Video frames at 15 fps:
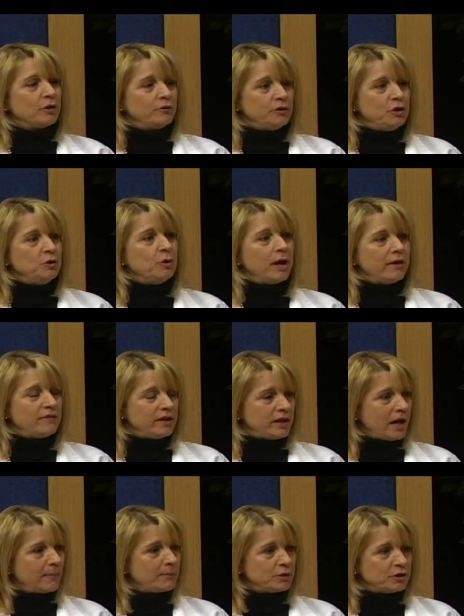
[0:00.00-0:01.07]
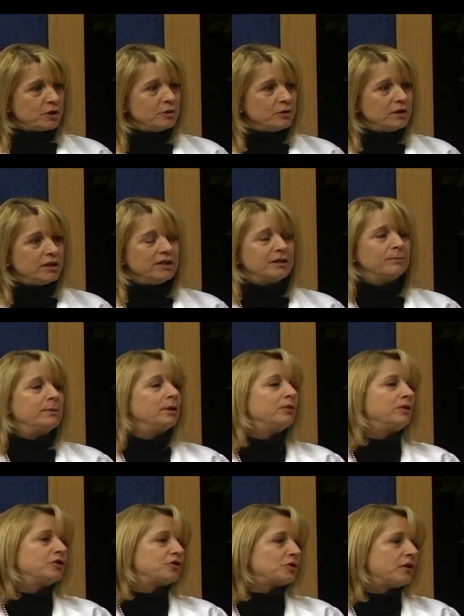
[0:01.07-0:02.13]
So if you have the opportunity to
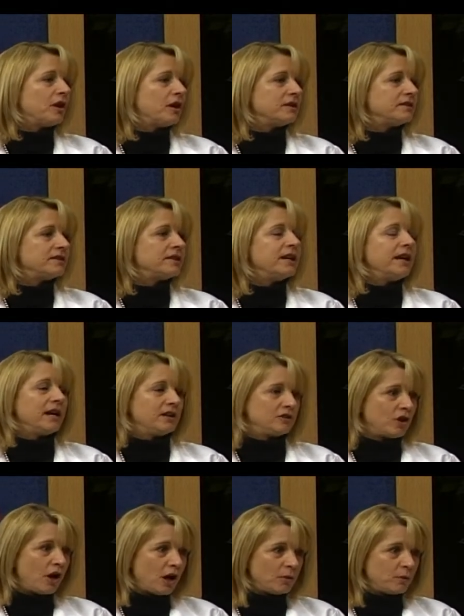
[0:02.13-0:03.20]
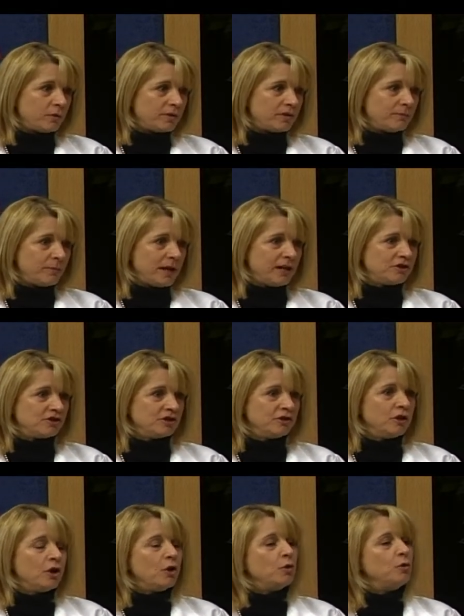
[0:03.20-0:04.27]
build the trust and talk with the
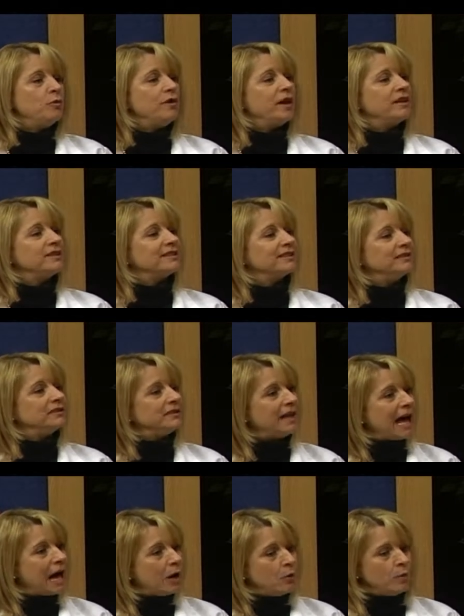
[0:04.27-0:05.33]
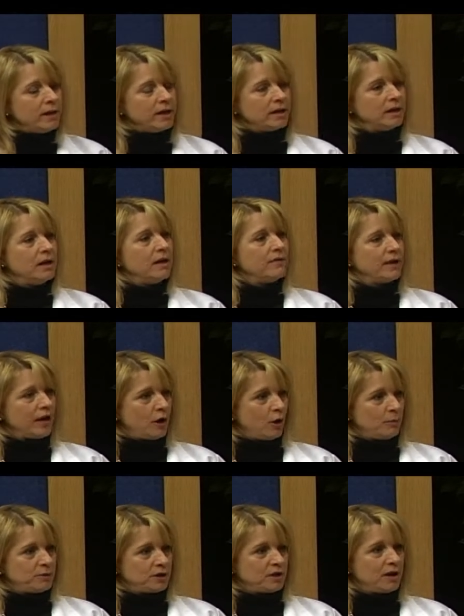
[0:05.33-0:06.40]
patient, who then is allowing the
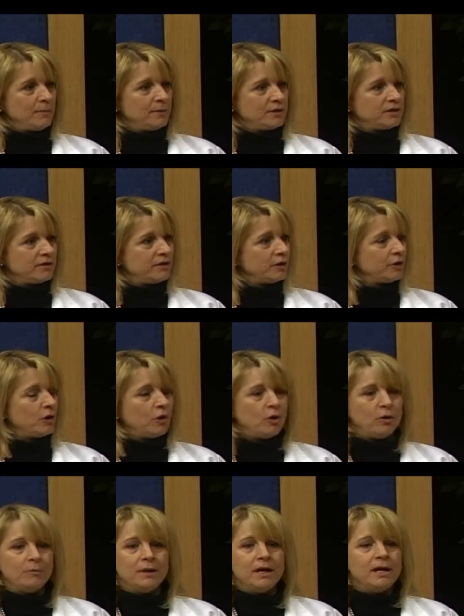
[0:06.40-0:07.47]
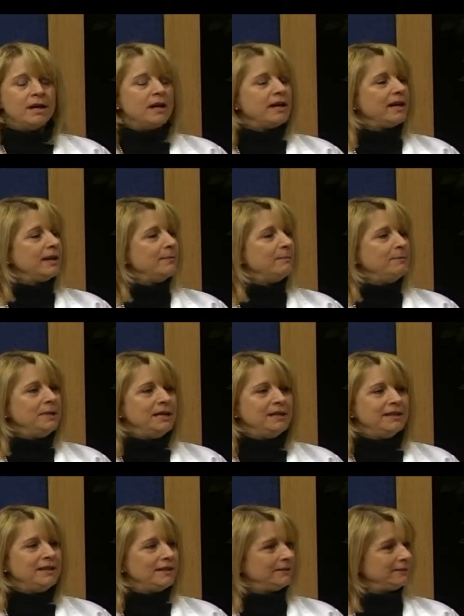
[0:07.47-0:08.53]
help to come into their home,
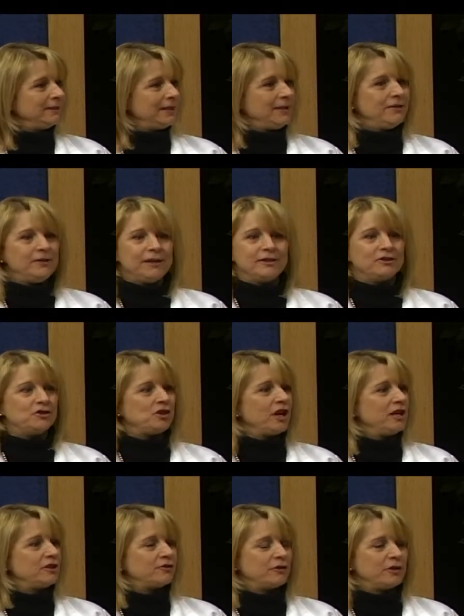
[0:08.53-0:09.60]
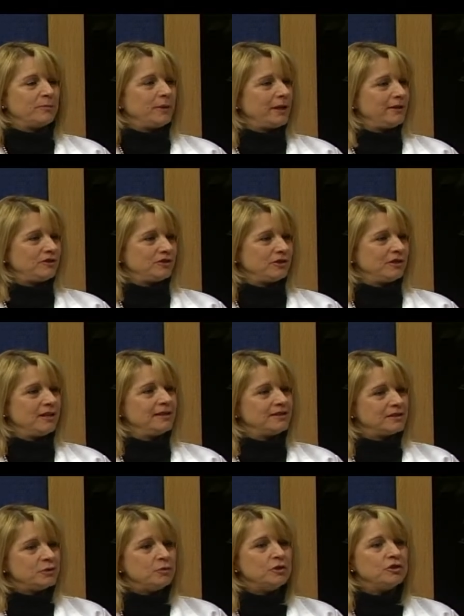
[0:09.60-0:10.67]
immediately things change for the patient. As
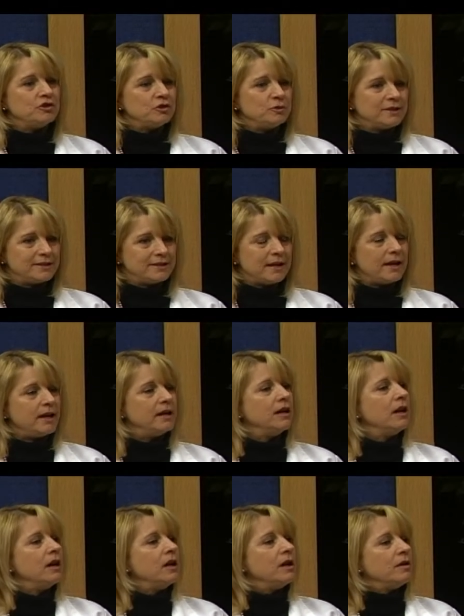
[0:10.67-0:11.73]
soon as you say,